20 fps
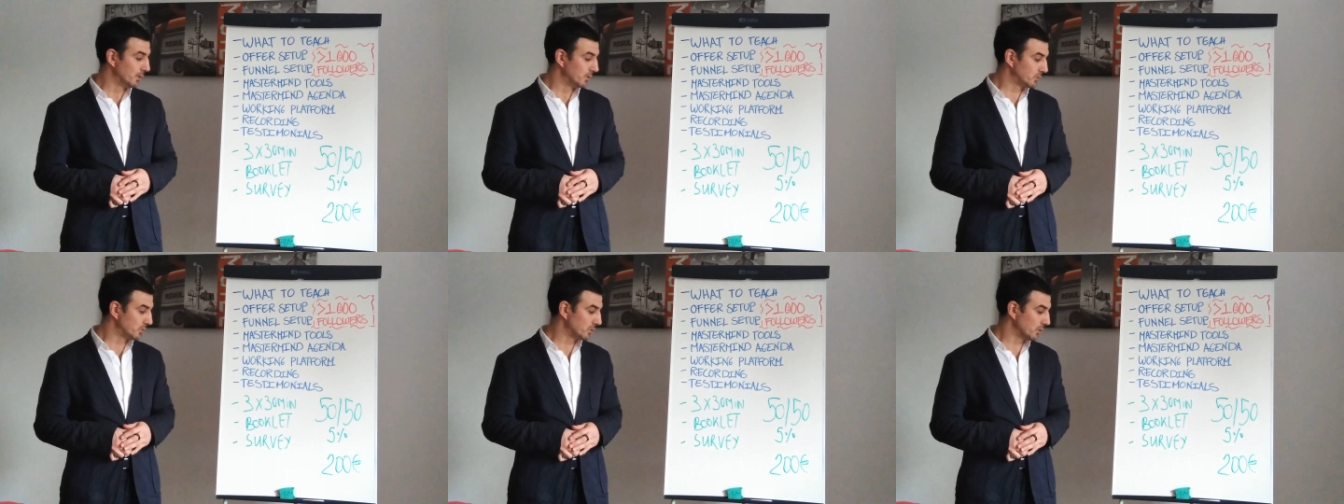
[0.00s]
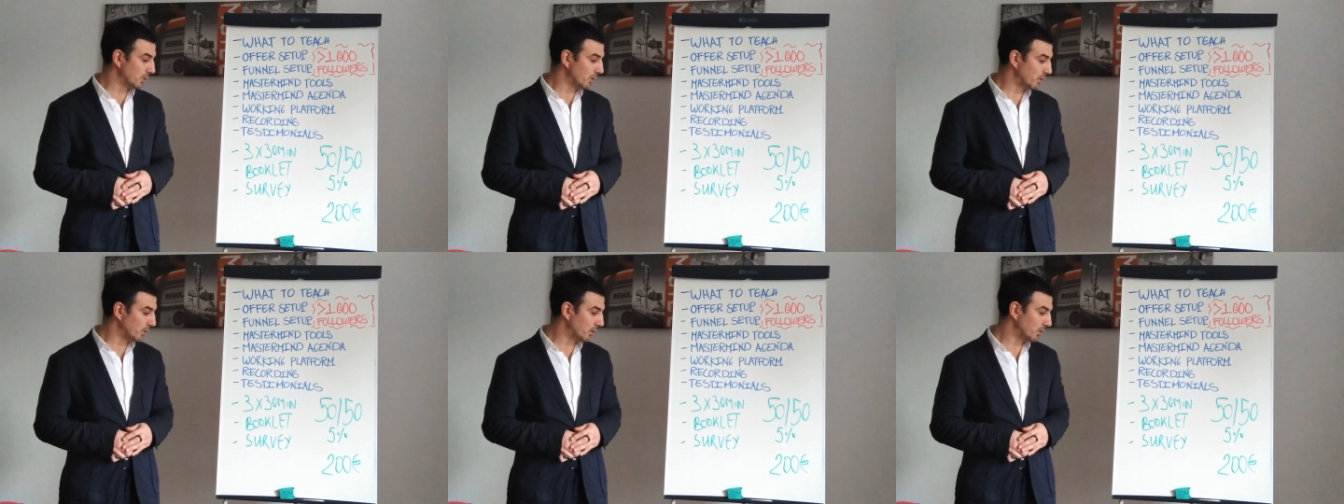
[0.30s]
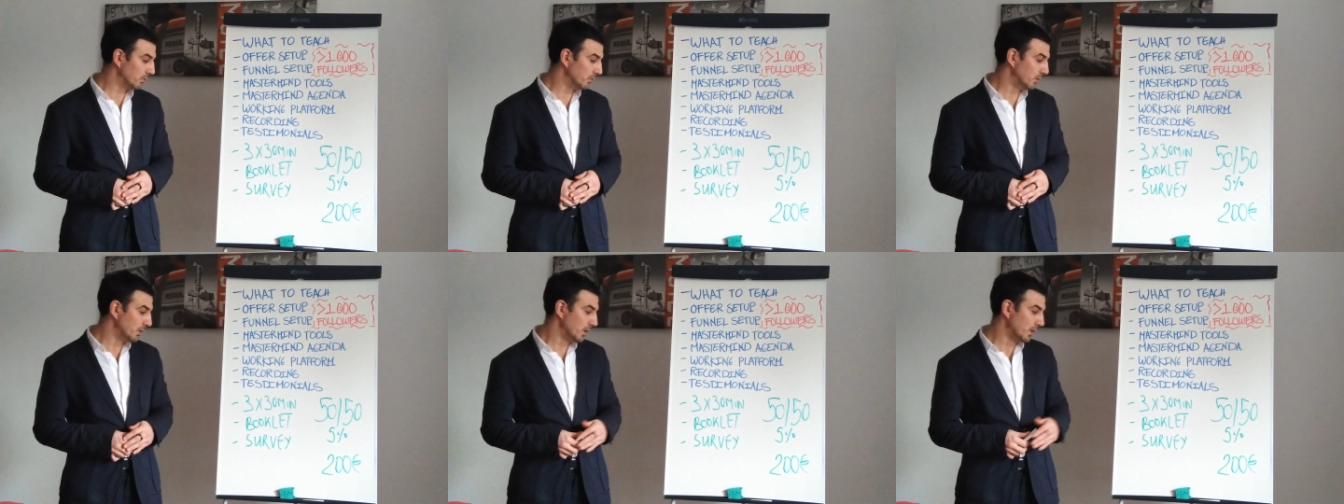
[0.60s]

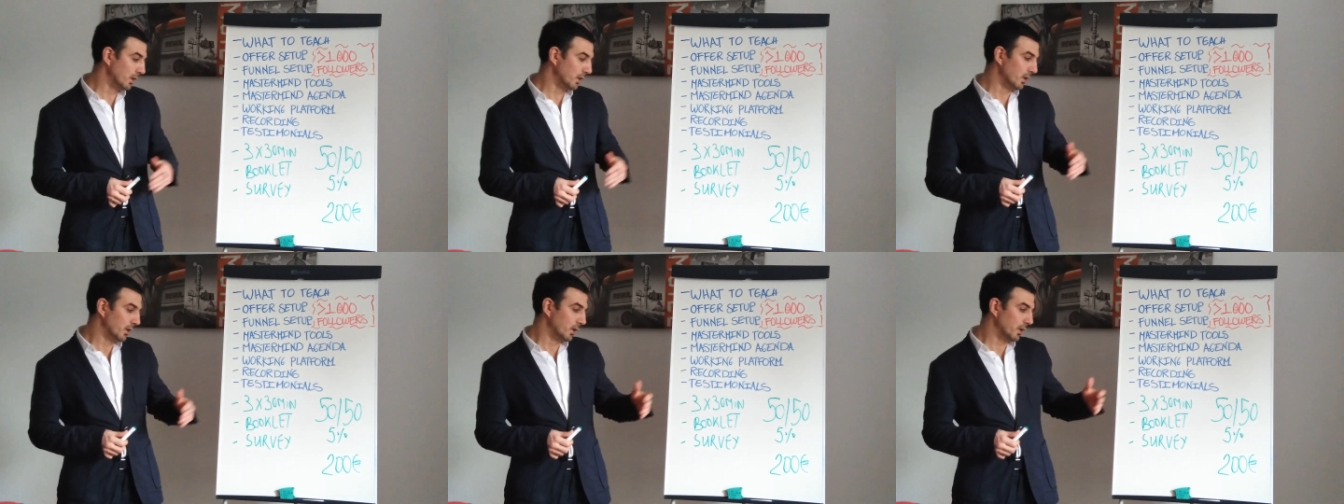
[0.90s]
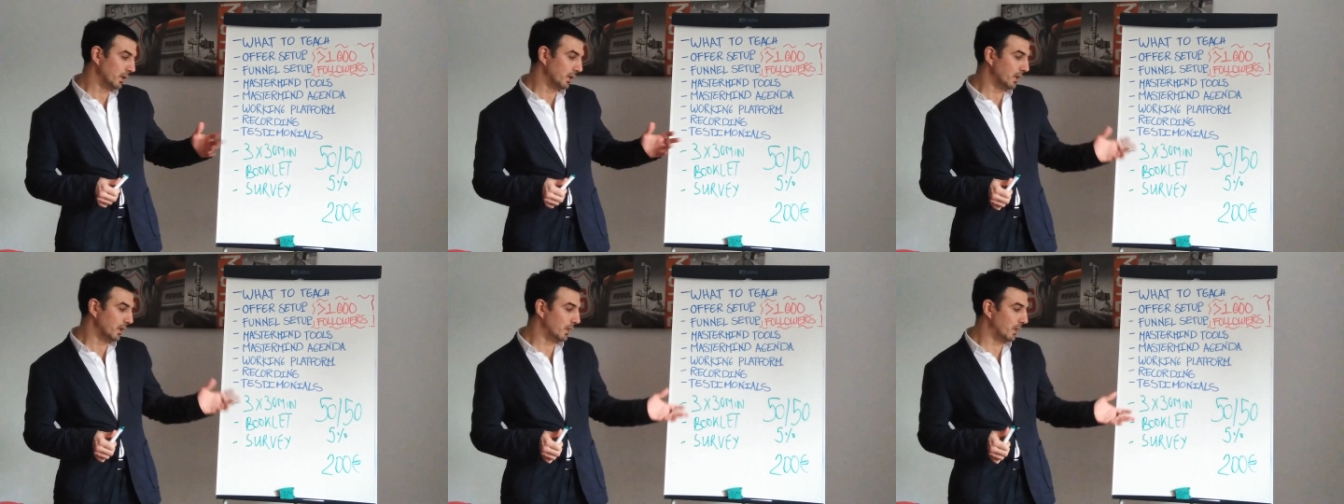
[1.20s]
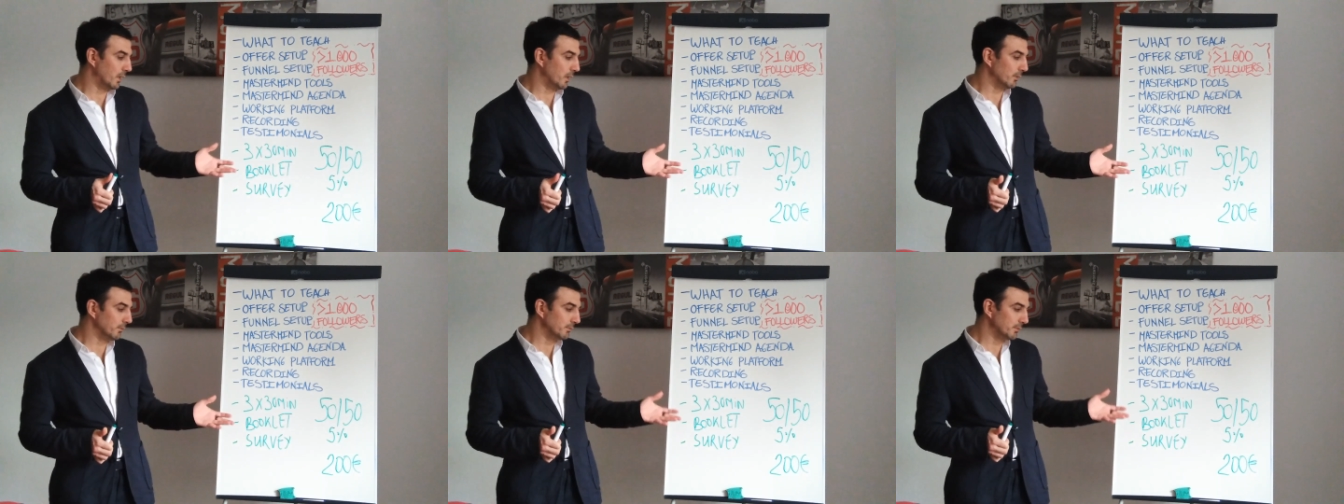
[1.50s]
So
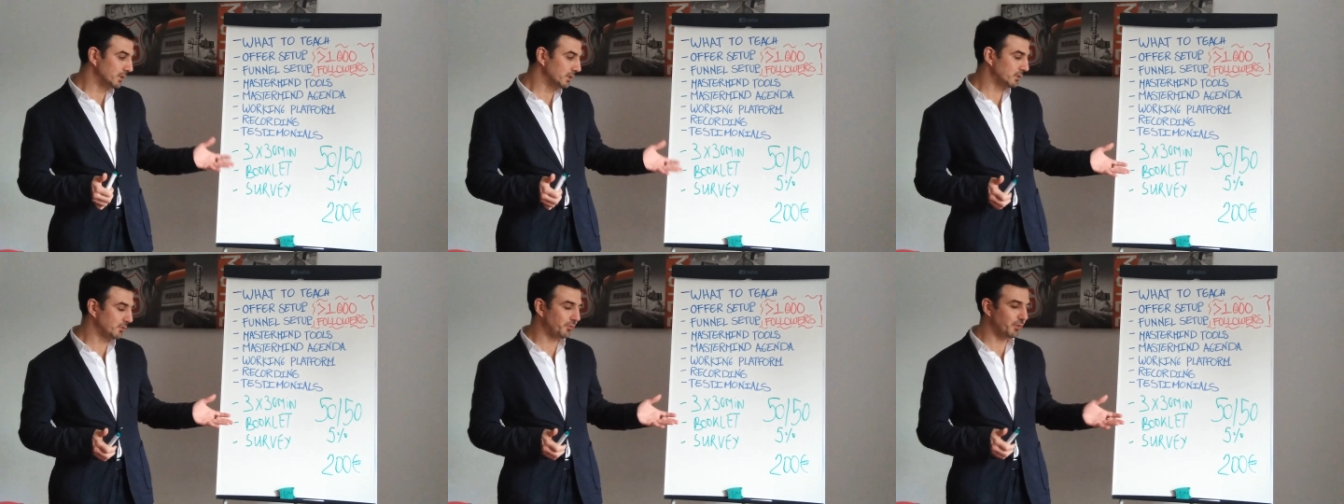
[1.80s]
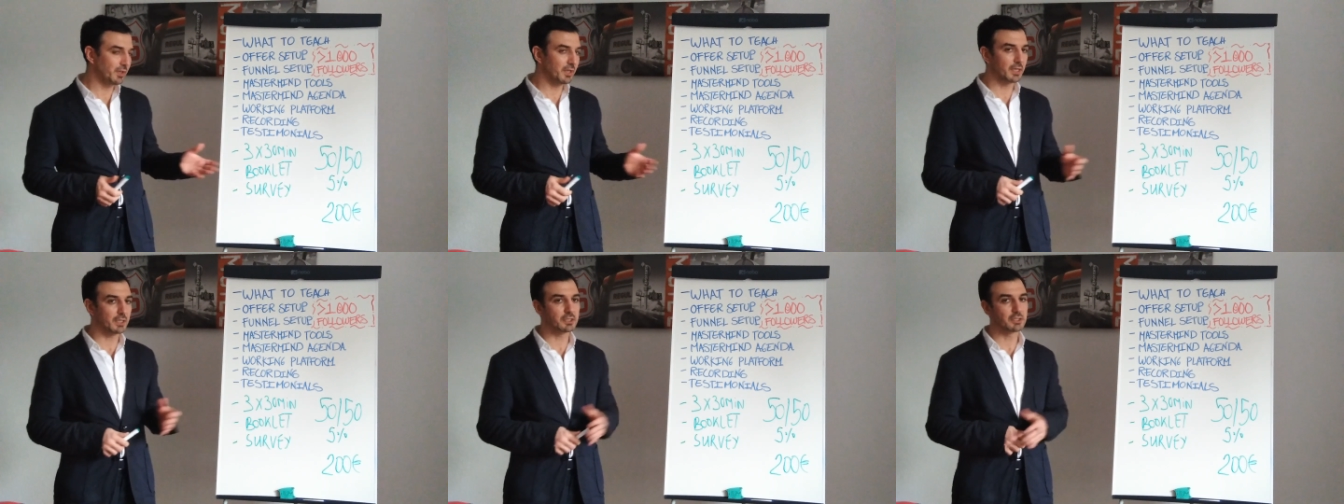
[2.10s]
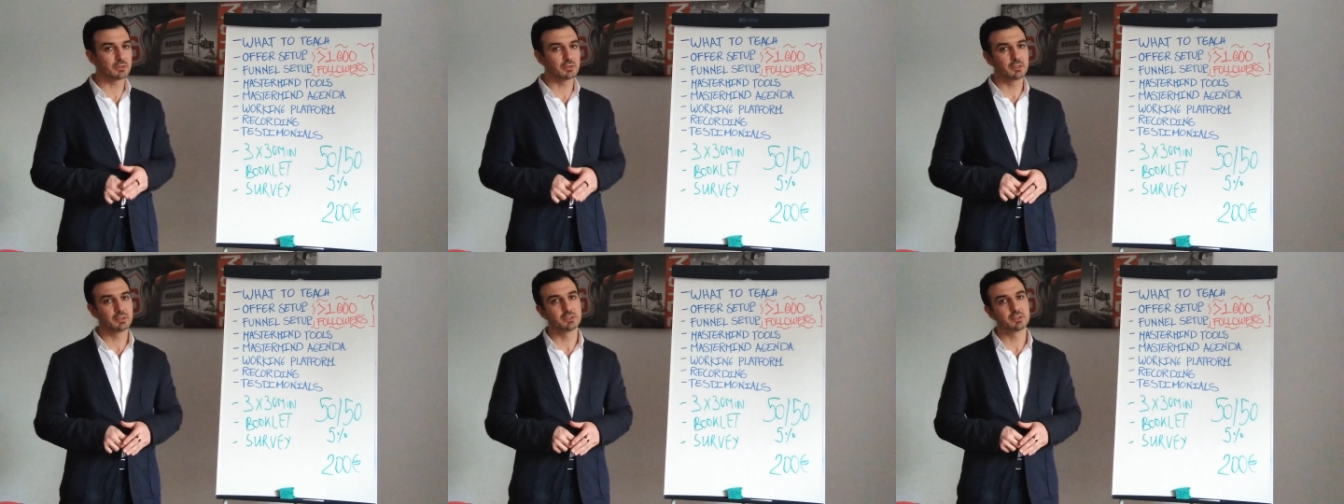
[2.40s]
this fee
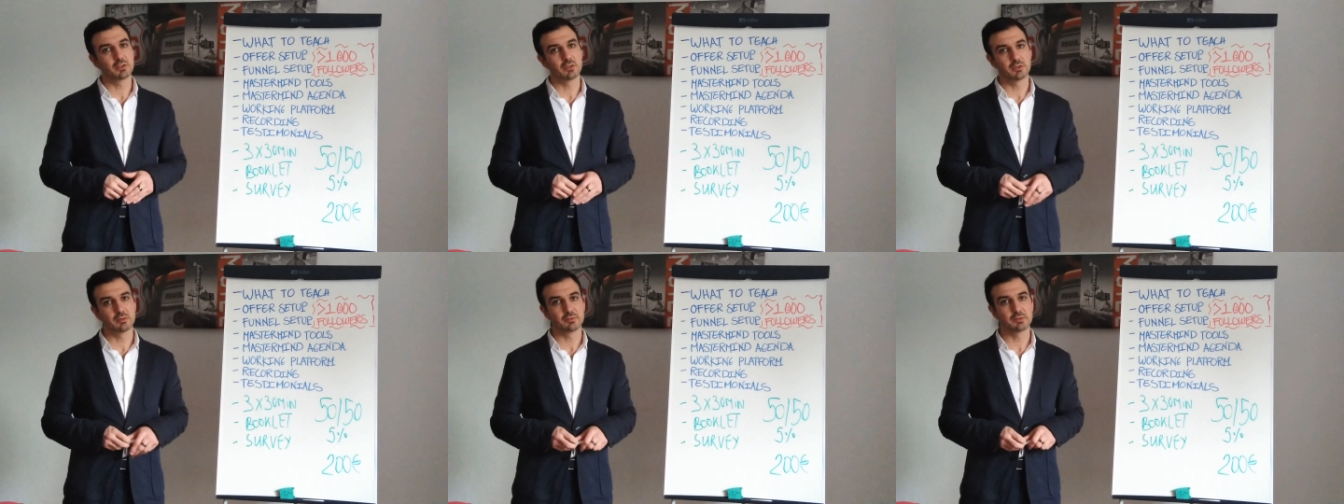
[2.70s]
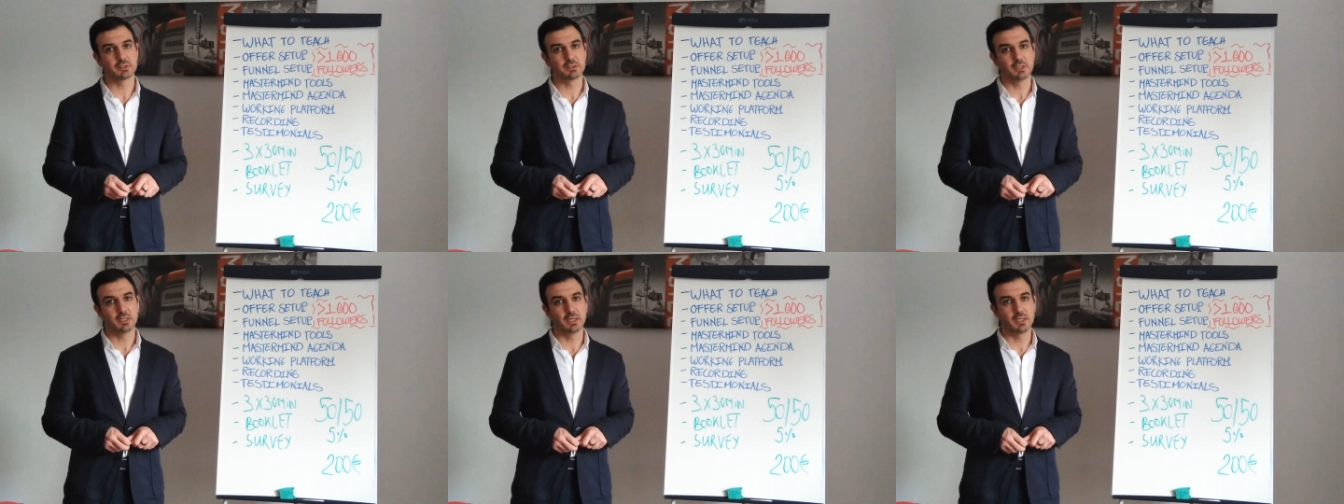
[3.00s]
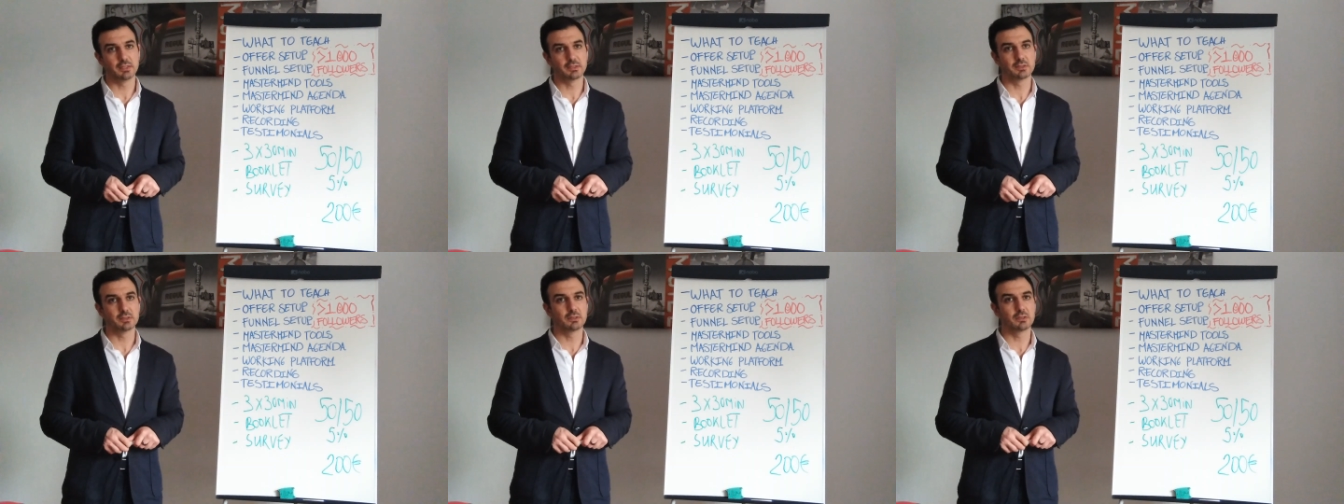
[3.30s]
actually serves
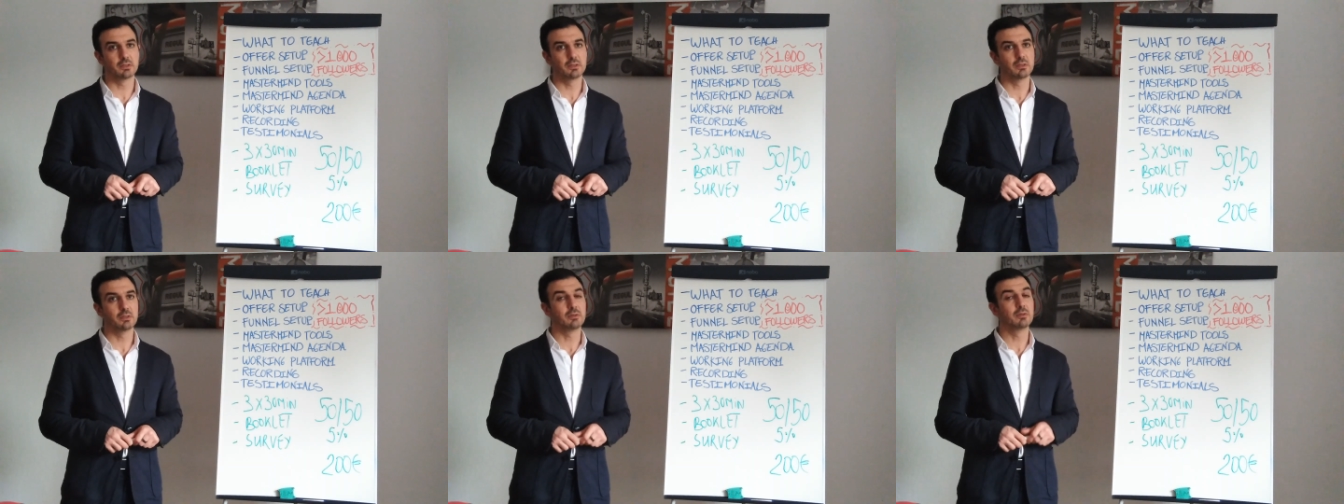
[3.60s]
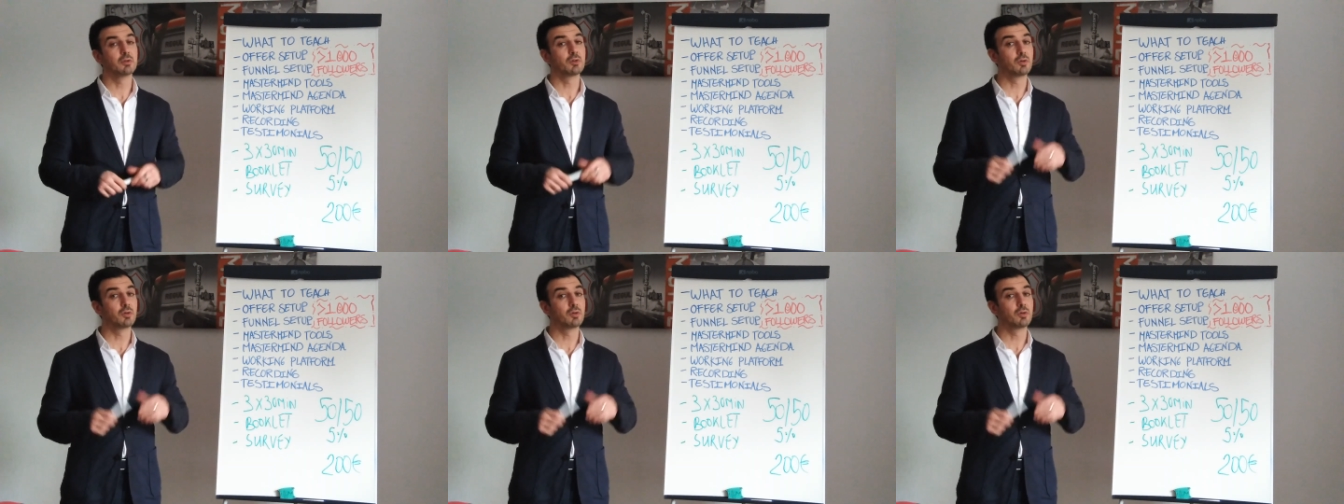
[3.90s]
as a